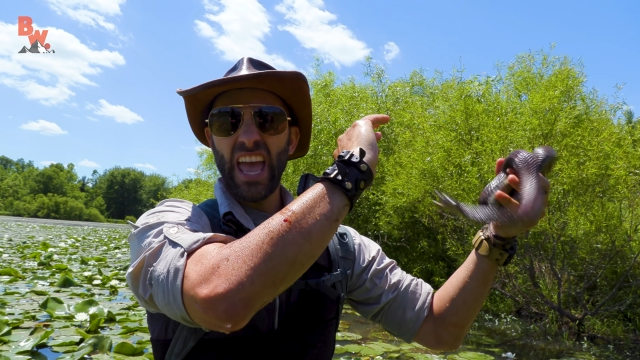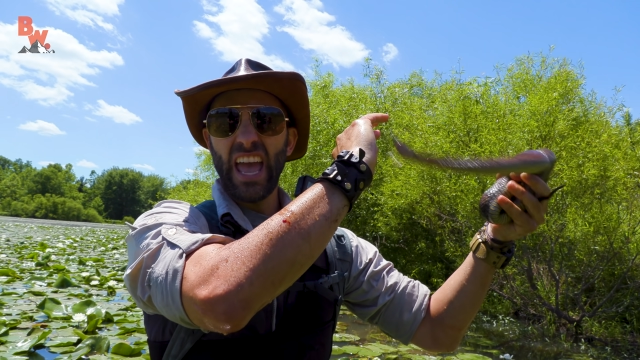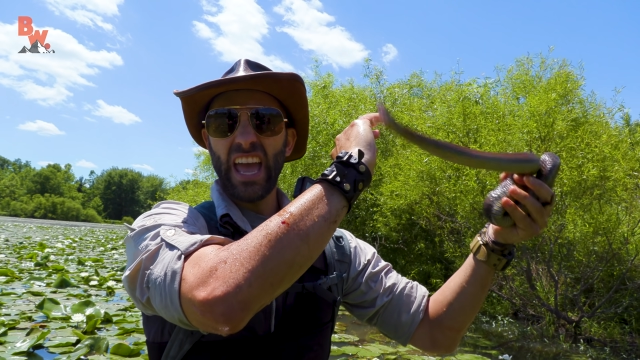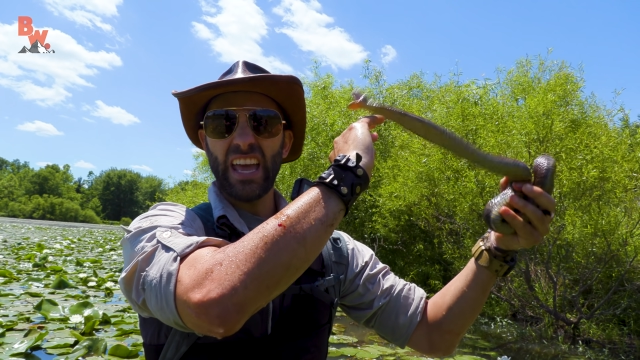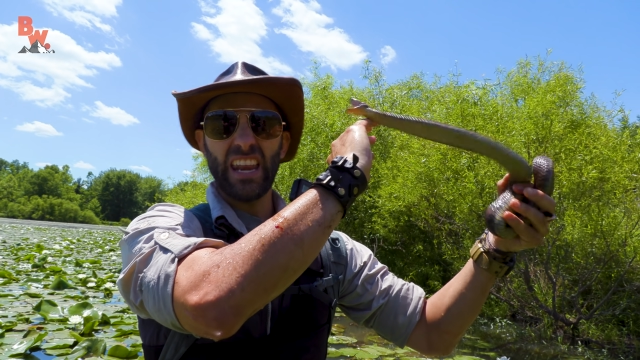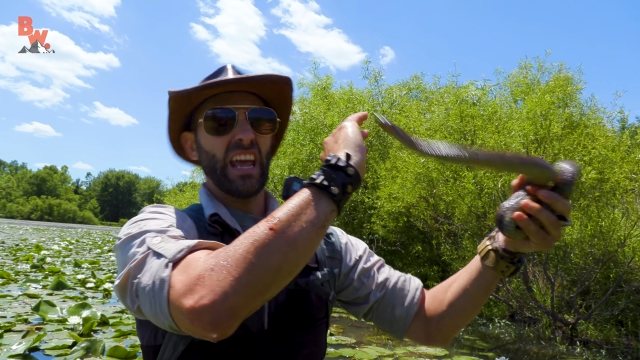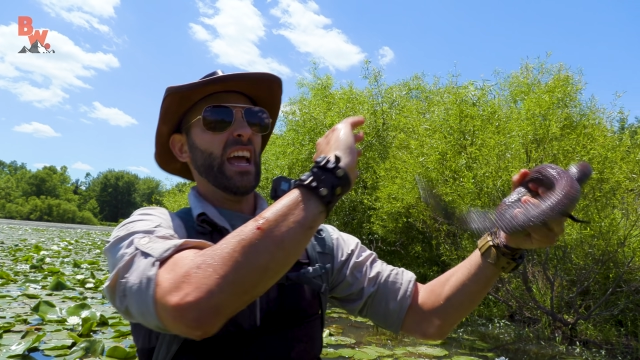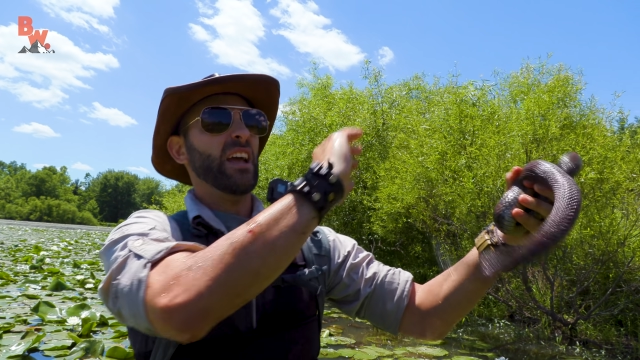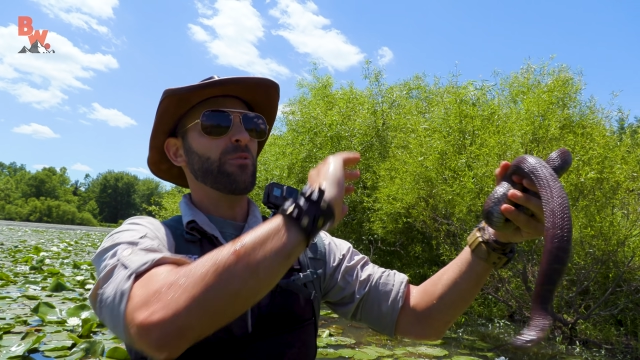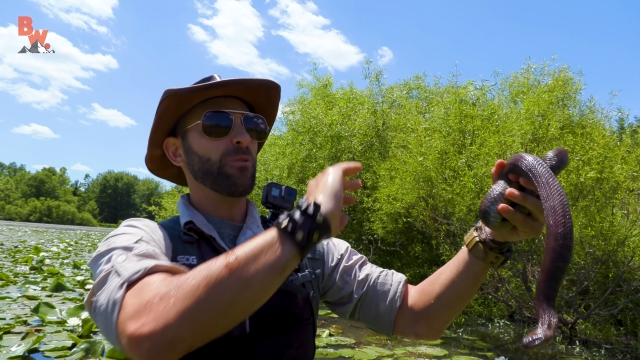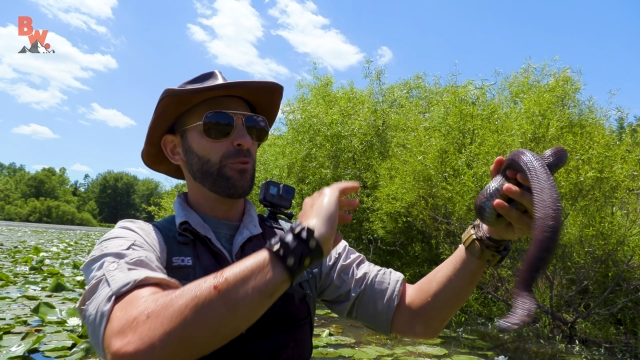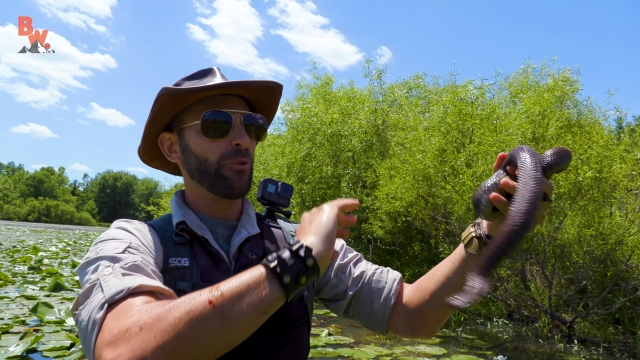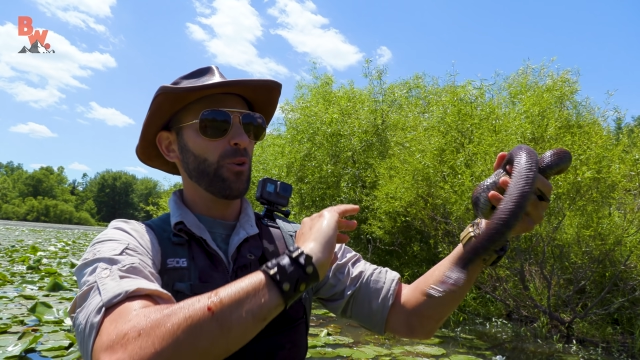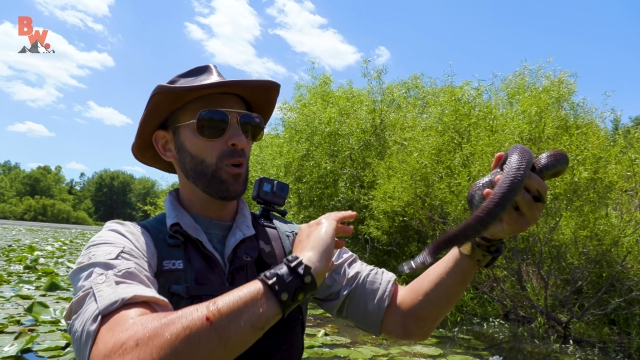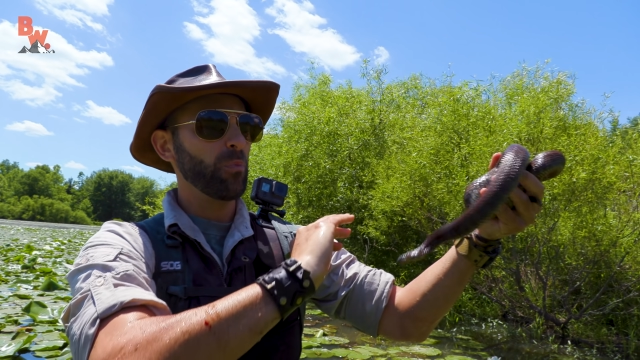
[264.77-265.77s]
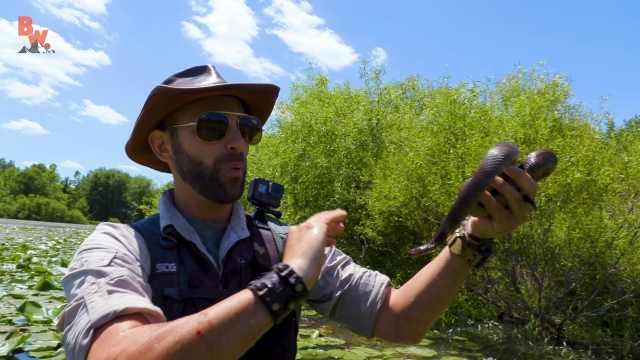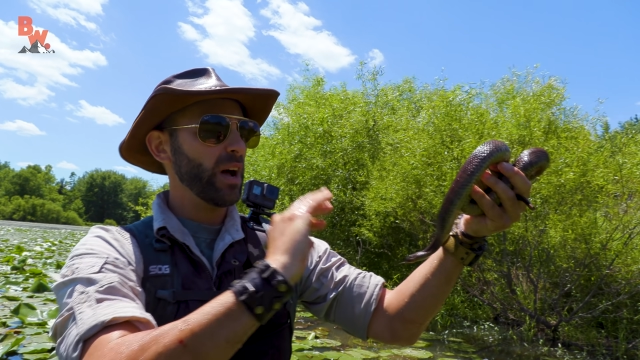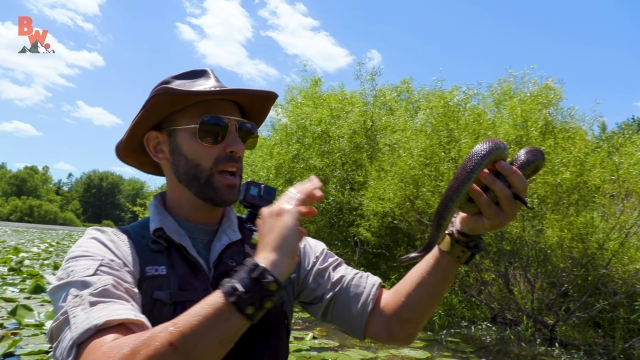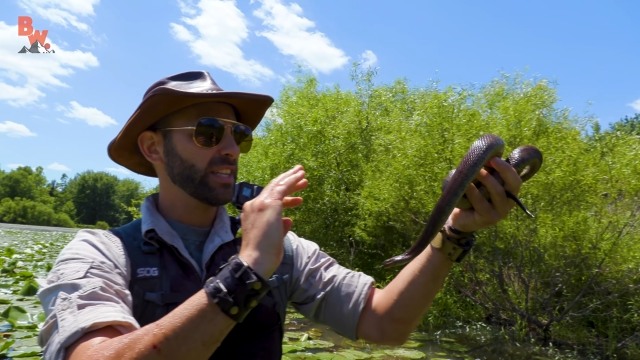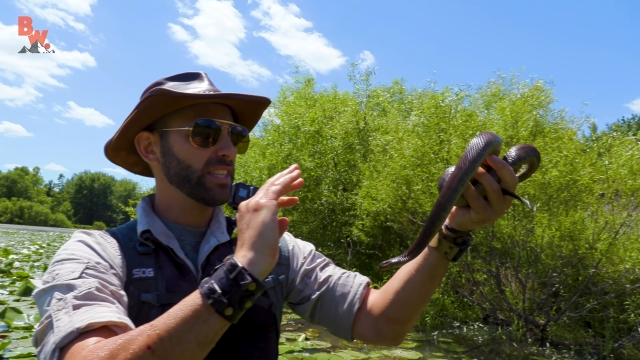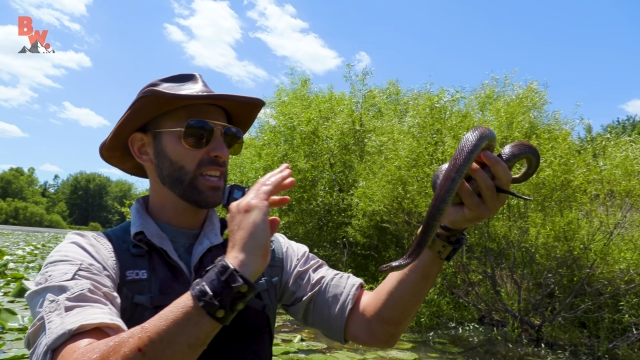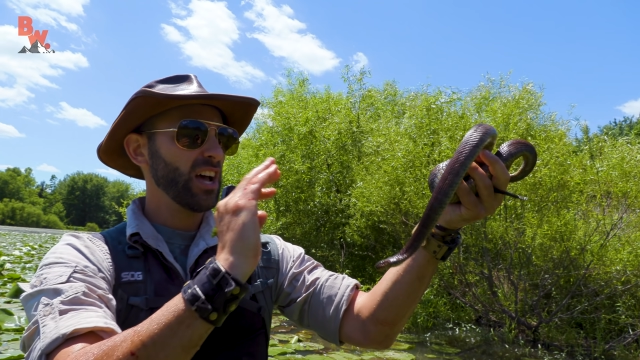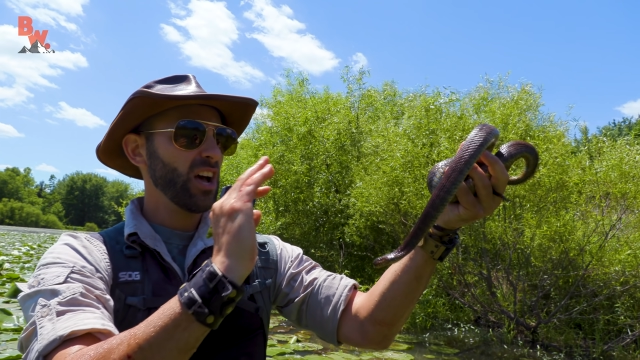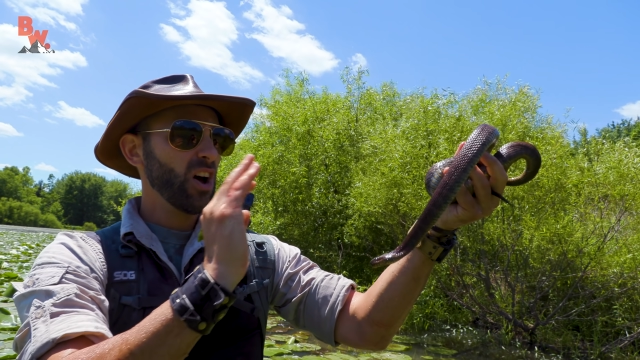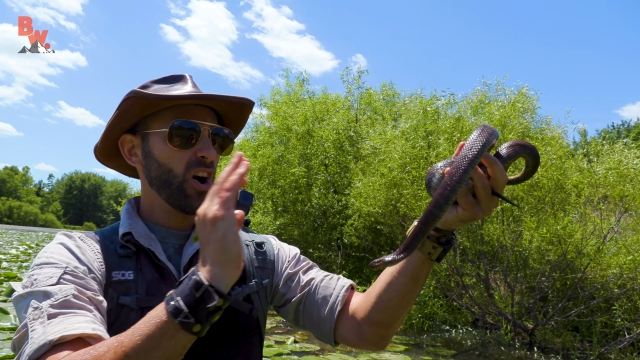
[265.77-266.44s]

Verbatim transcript: and a full bite